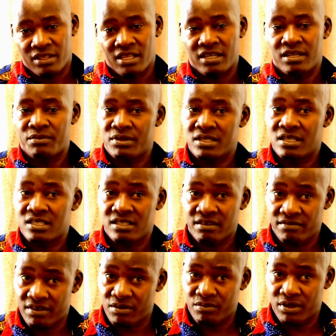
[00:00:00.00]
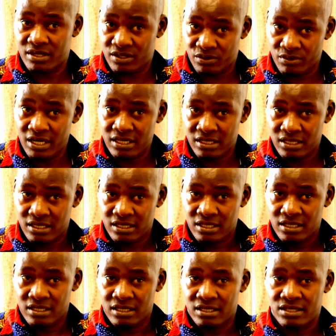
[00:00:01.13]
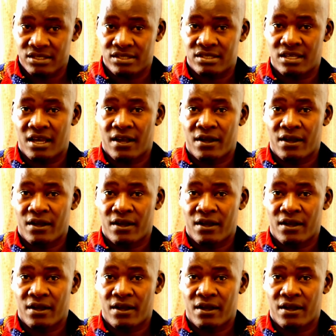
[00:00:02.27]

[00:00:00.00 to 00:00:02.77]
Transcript: that the business environment is what? Is